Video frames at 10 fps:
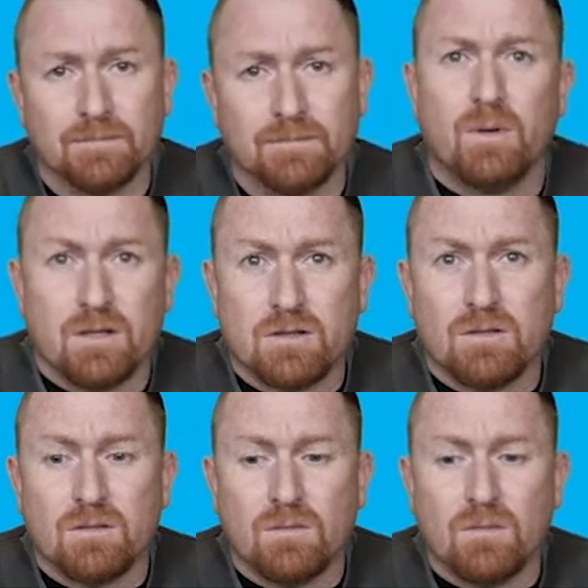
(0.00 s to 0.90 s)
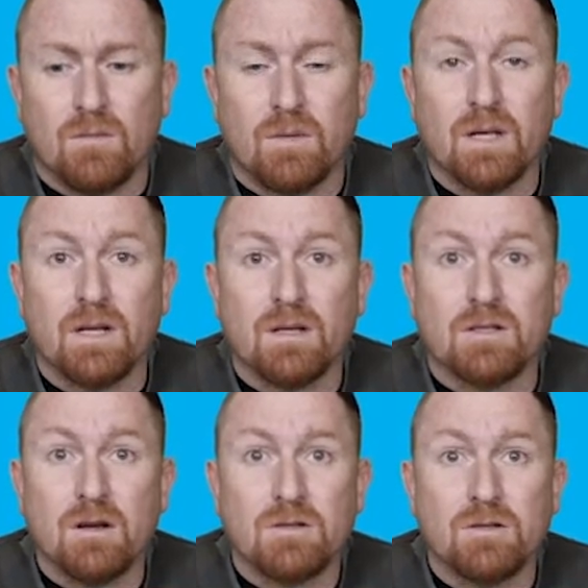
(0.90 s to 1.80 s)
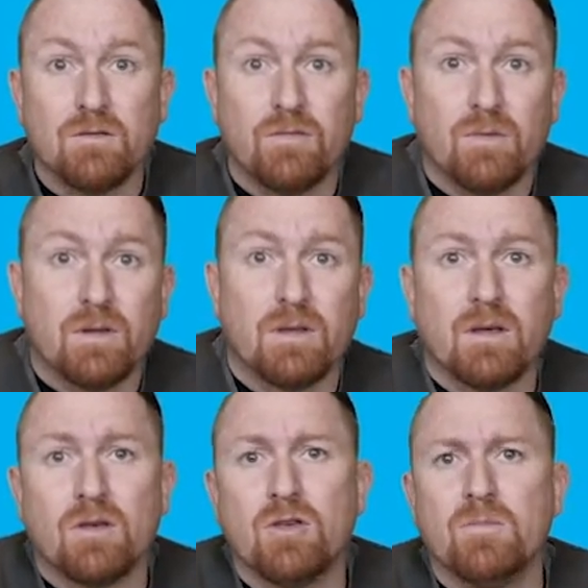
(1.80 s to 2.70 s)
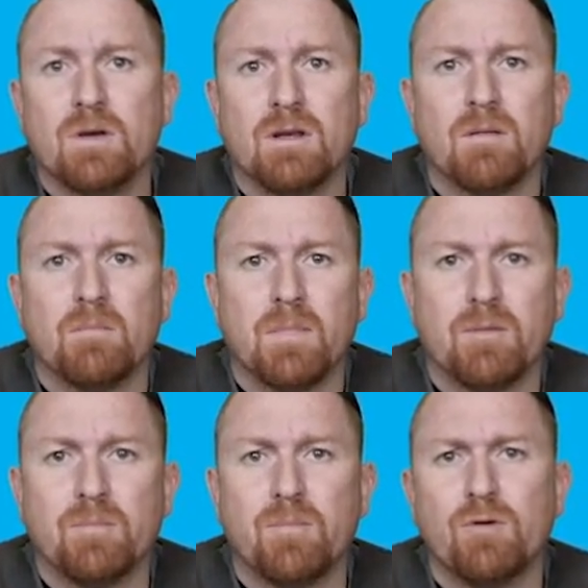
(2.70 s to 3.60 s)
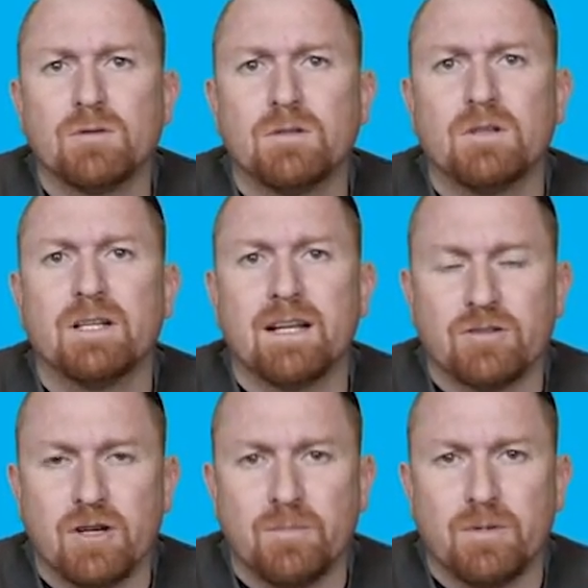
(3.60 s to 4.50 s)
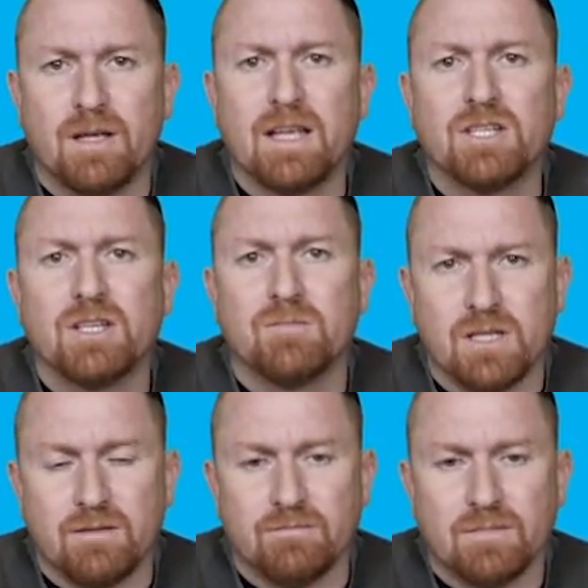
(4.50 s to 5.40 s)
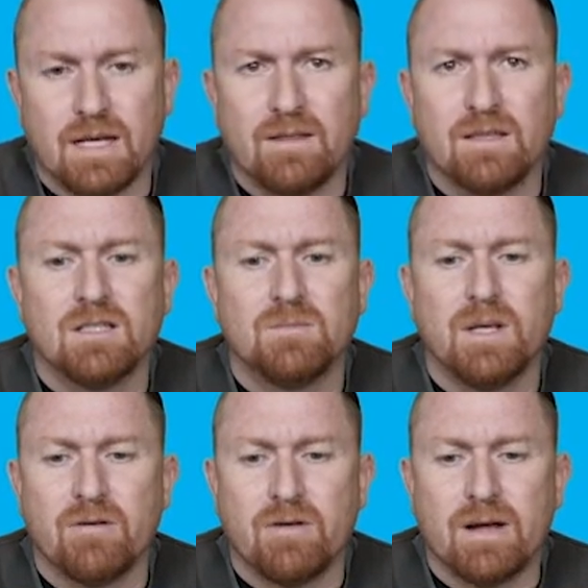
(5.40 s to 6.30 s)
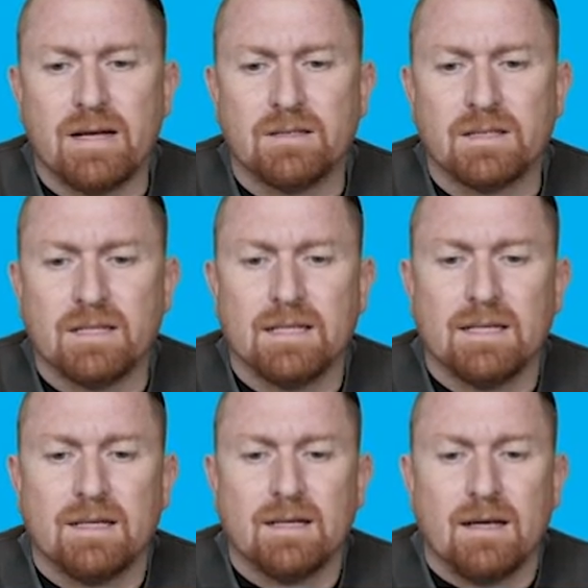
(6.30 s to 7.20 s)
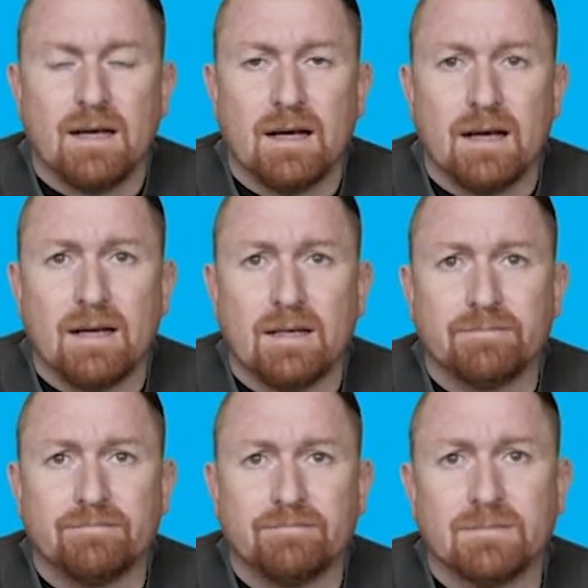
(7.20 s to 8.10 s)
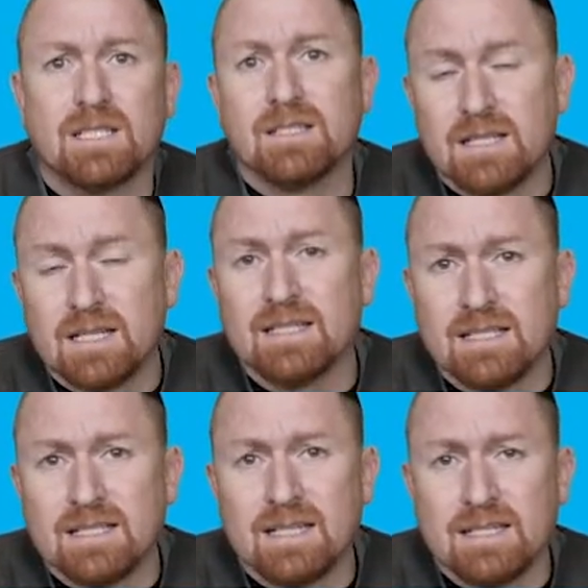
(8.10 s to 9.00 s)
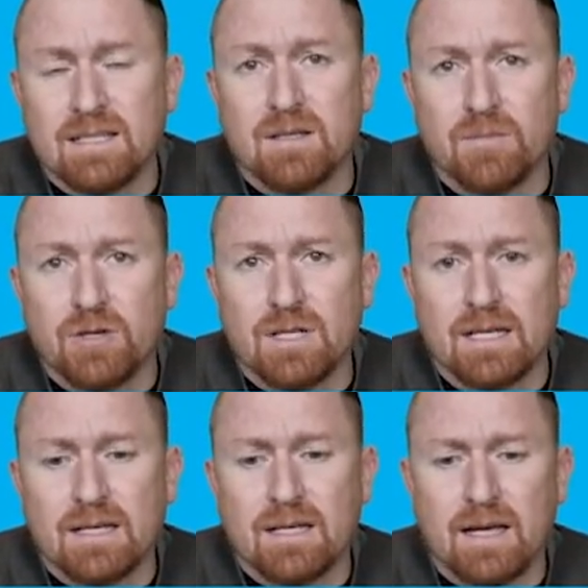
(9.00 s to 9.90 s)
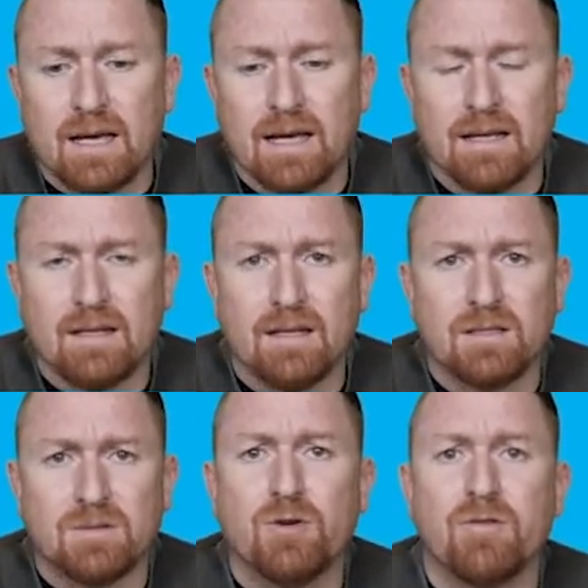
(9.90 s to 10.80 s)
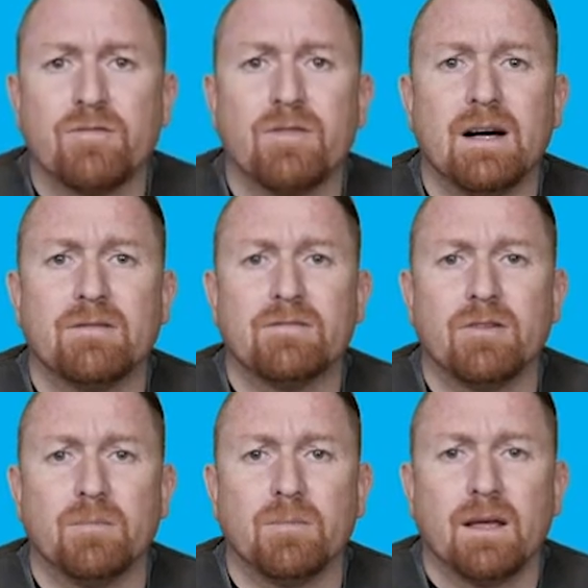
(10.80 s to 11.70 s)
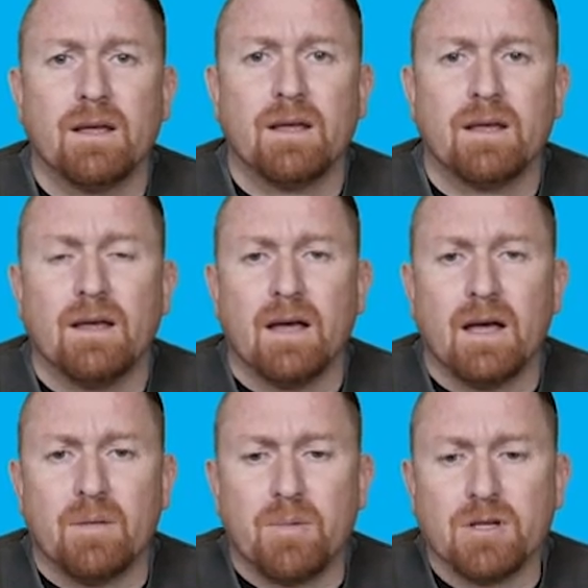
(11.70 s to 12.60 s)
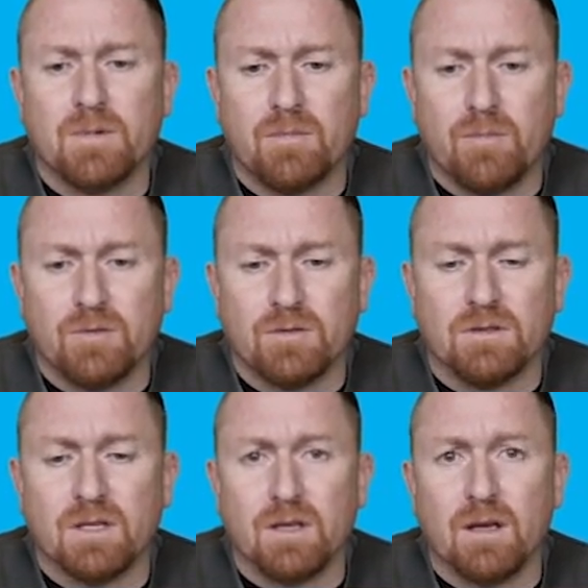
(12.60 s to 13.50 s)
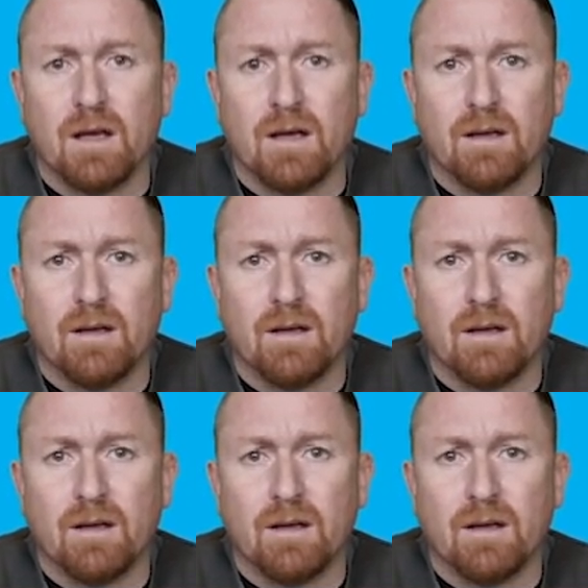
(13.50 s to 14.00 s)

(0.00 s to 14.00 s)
We're going to we're going to start off with human menopausal gonadotropin, HMG. And this has been around uh, since the 1960s commercially. And uh, it's purified from uh, postmenopausal uh,